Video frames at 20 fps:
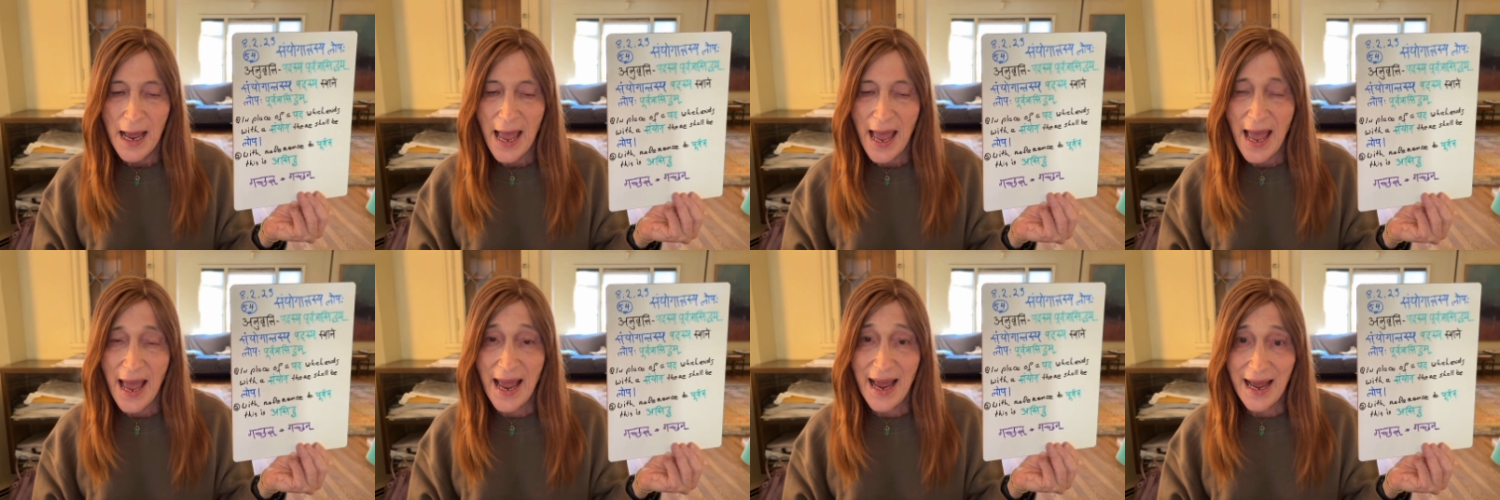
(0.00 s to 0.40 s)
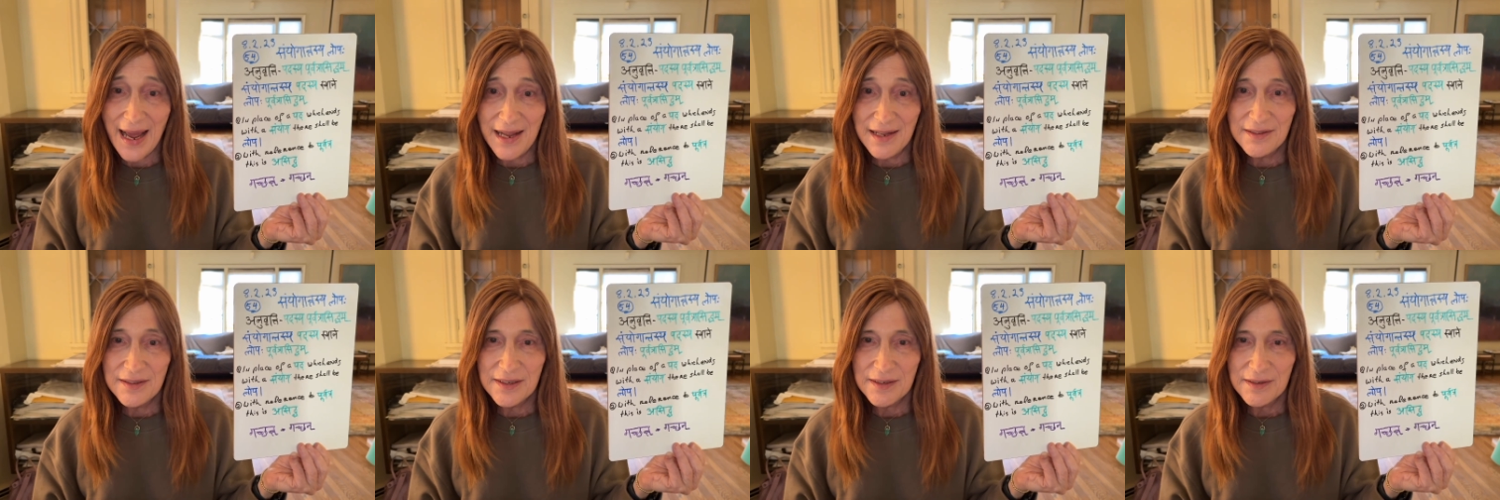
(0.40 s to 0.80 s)

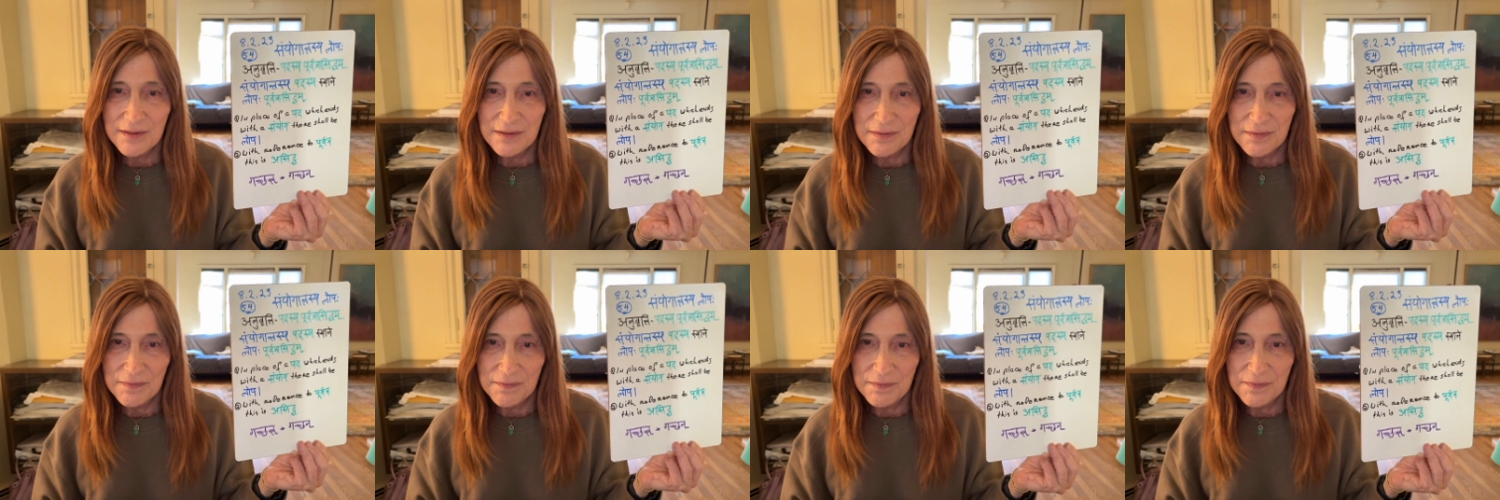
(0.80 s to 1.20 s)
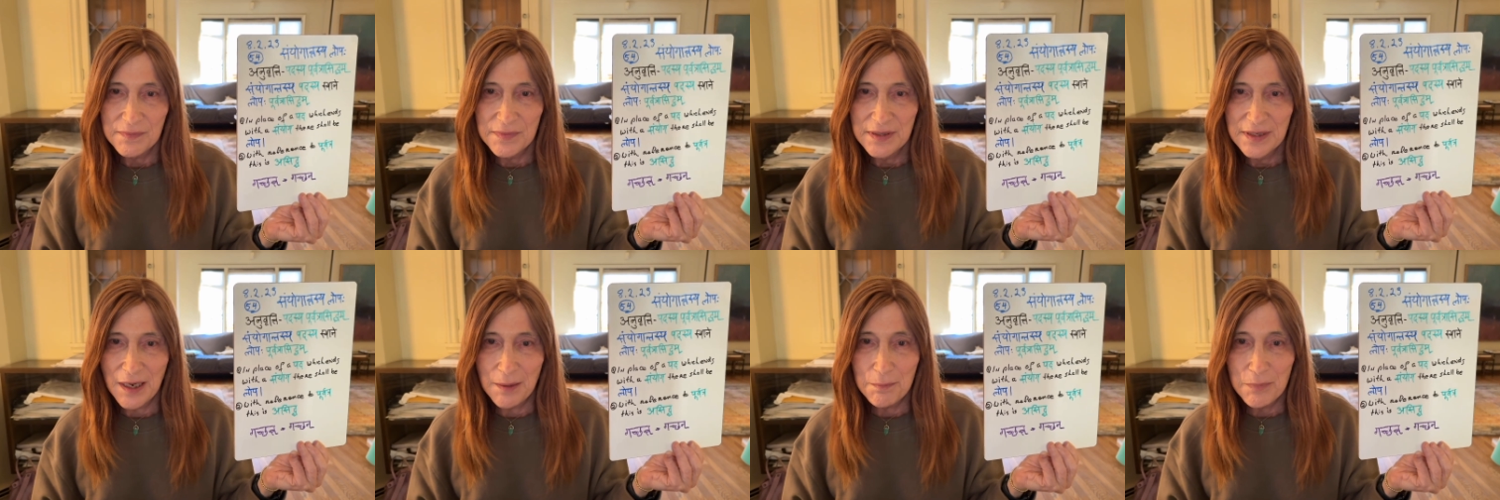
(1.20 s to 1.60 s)
And
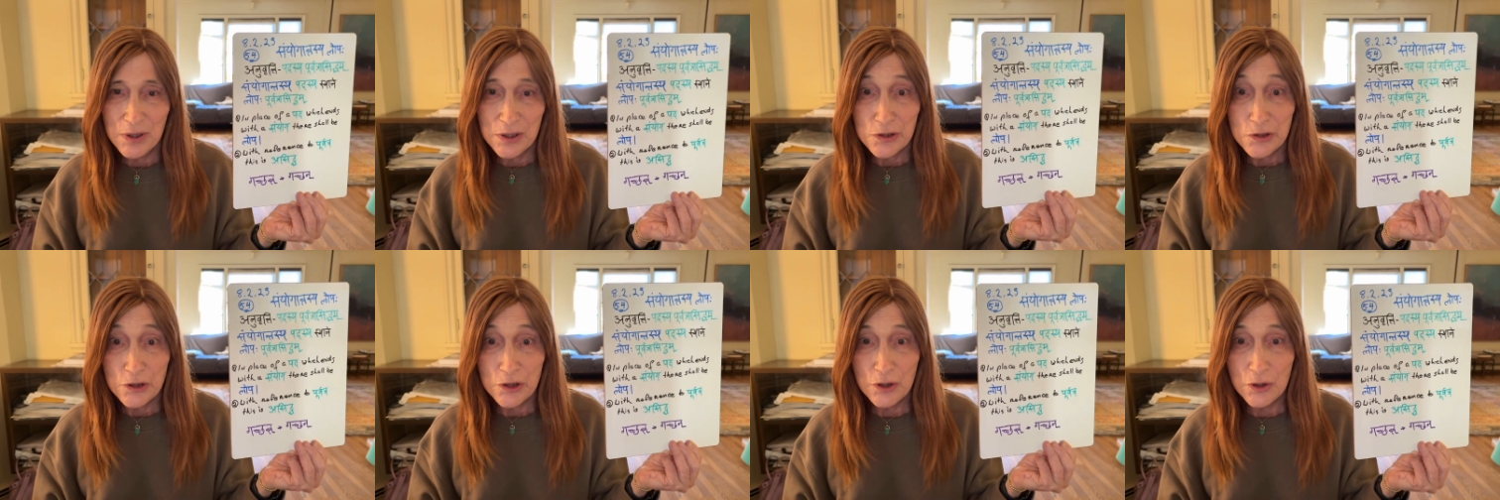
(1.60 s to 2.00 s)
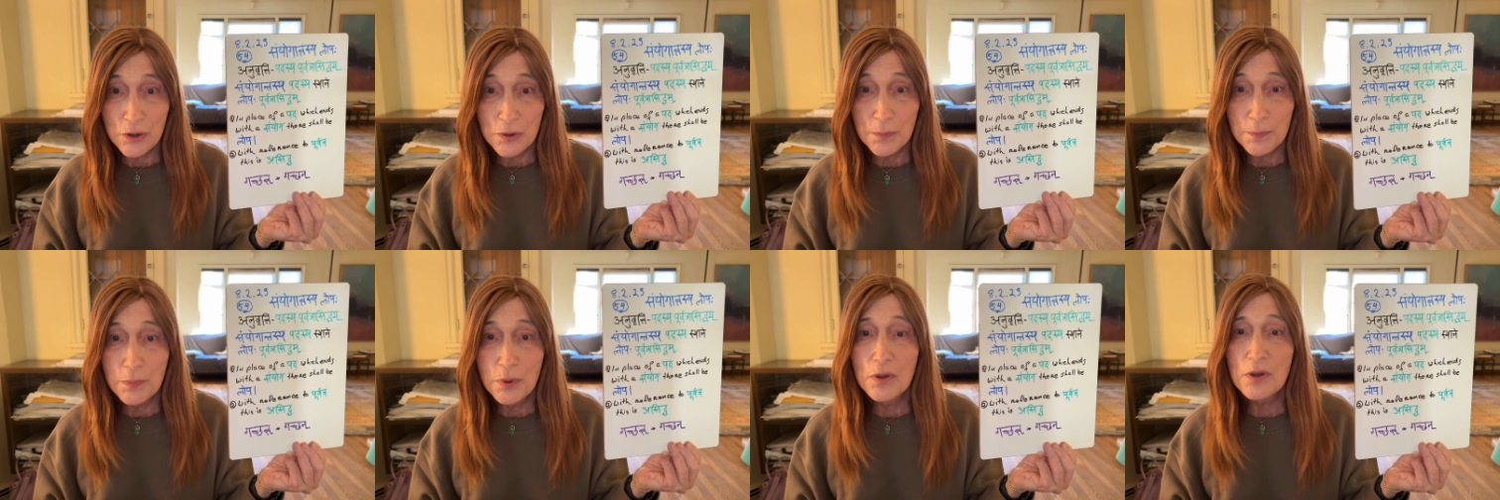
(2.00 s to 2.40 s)
number
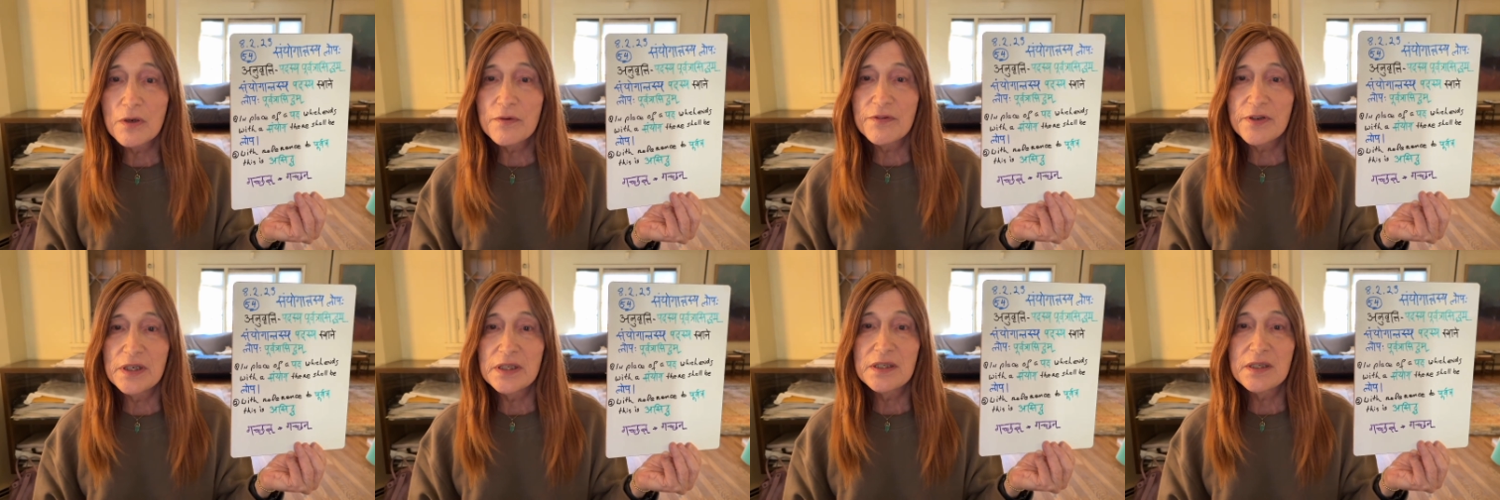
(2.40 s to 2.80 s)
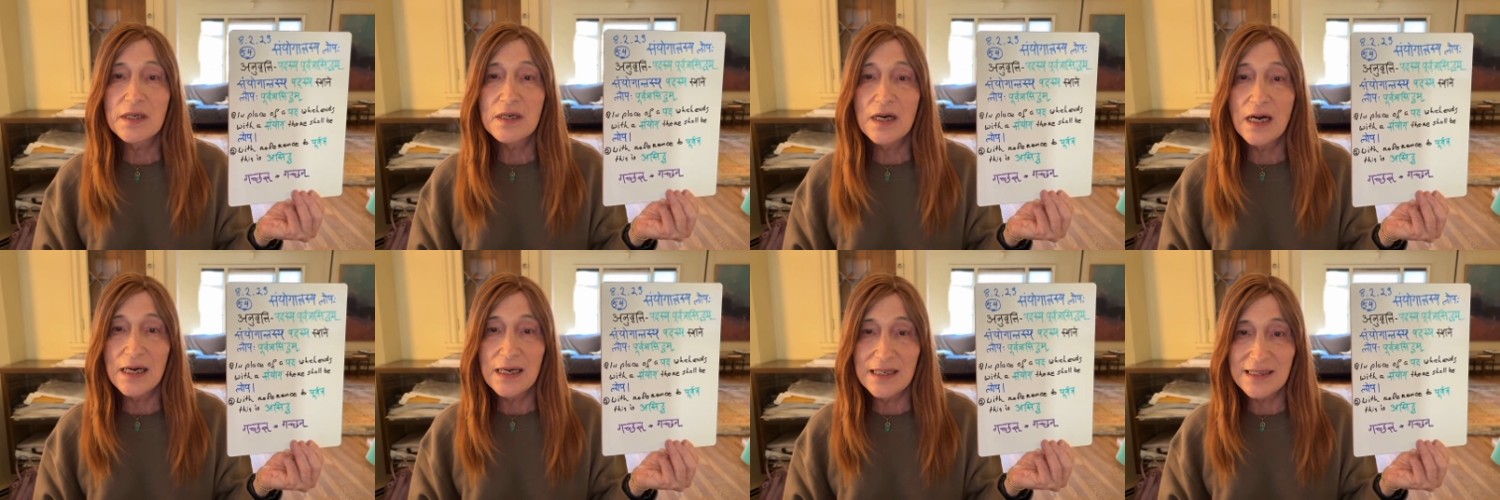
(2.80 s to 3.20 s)
two,
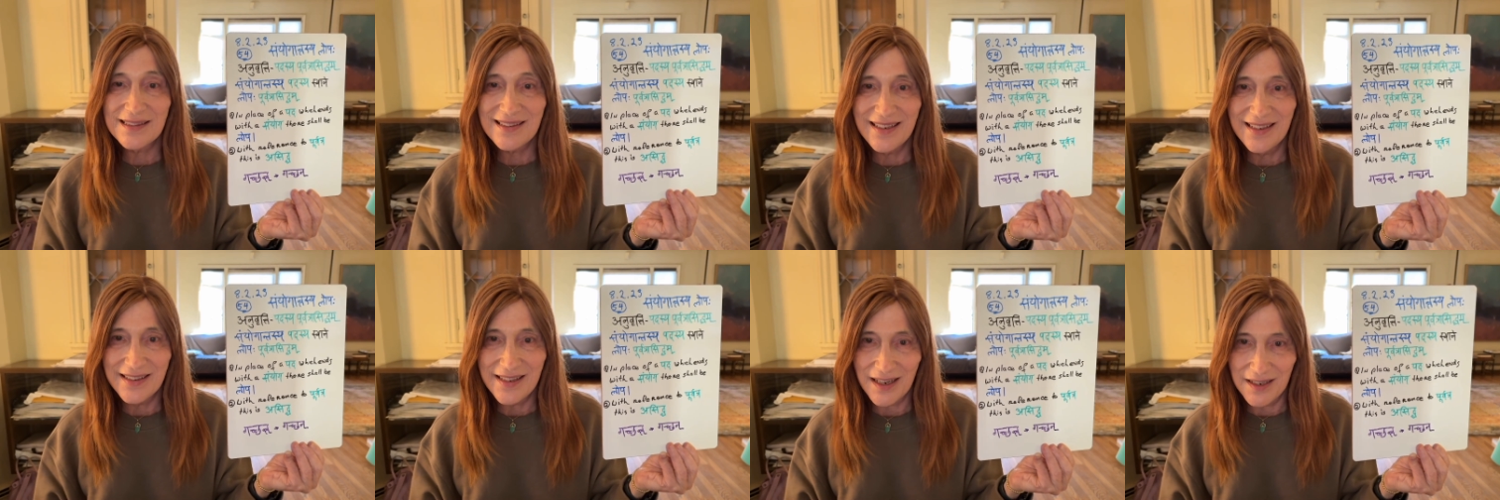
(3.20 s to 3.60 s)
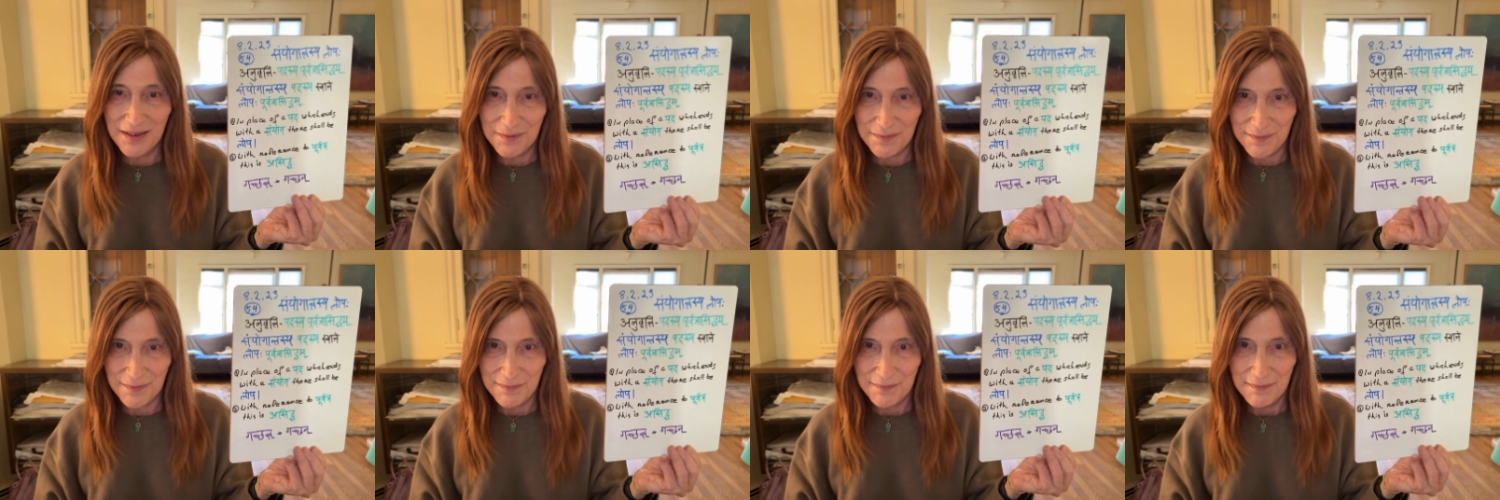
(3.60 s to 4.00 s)

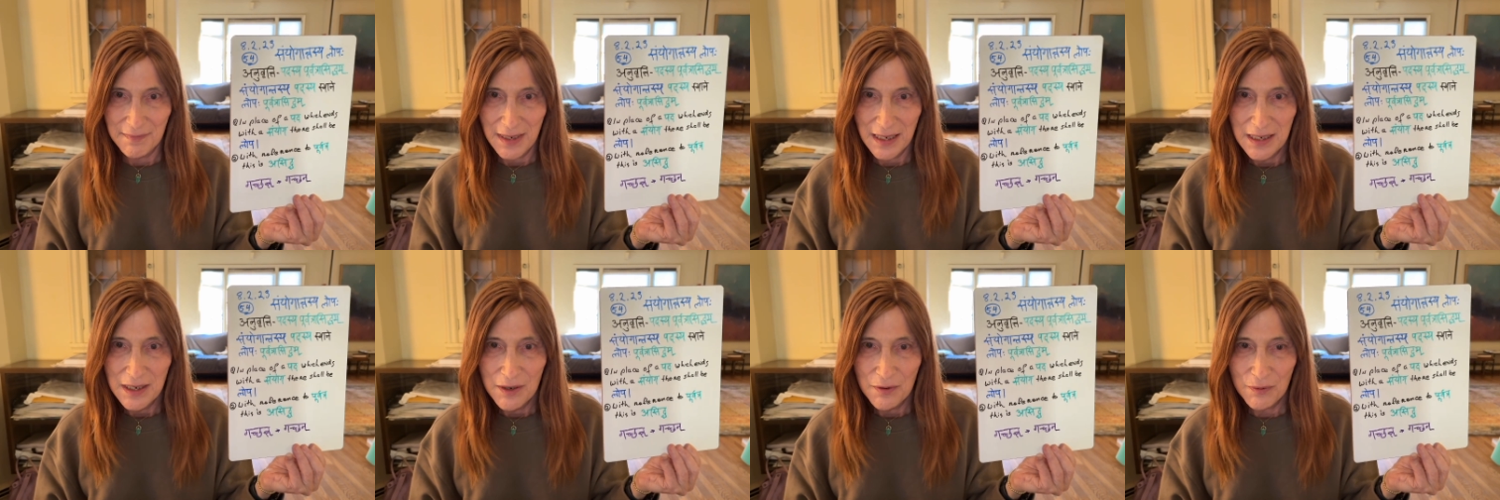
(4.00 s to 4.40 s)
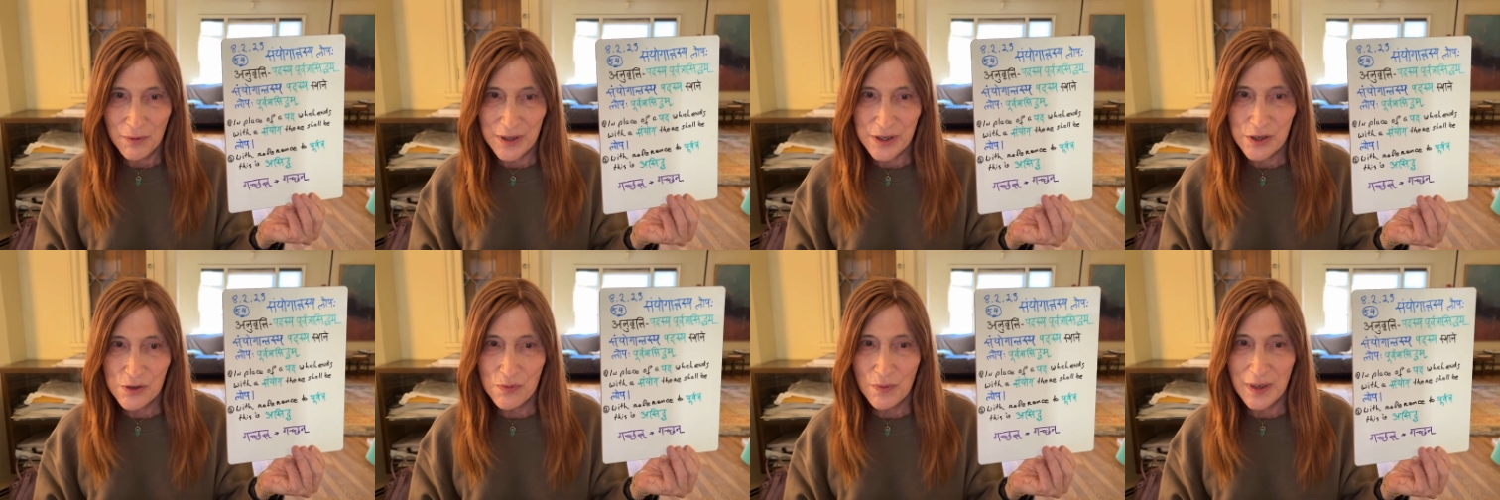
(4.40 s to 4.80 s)
purvatrasiddham, which